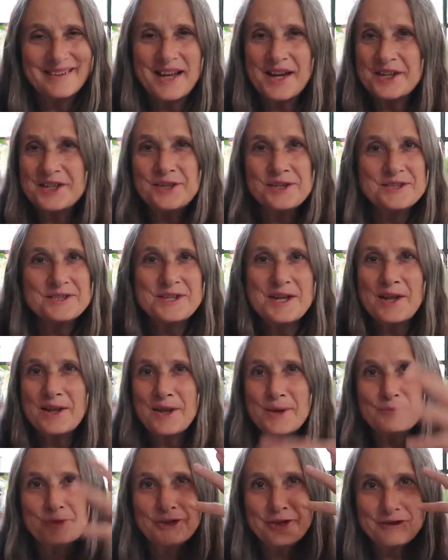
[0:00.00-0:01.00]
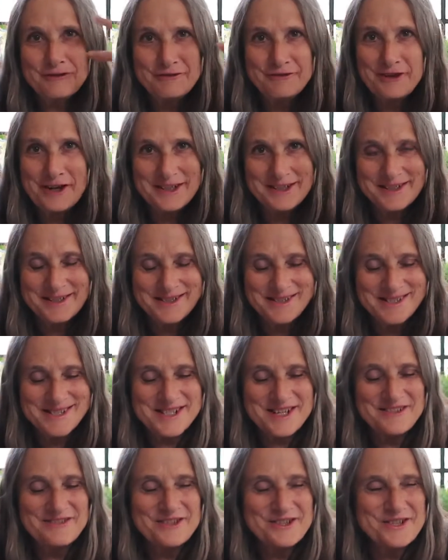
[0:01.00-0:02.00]
uh, you can tell I'm really fighting to
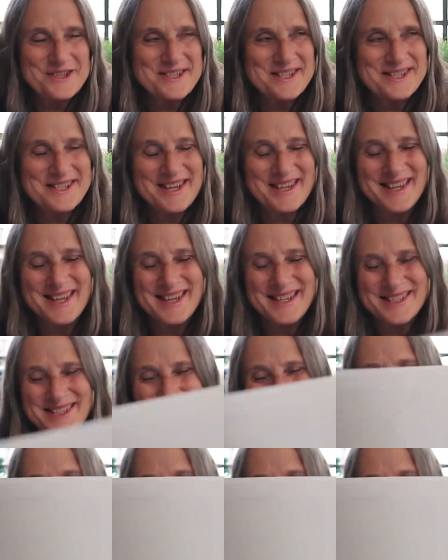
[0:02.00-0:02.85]
stay focused on this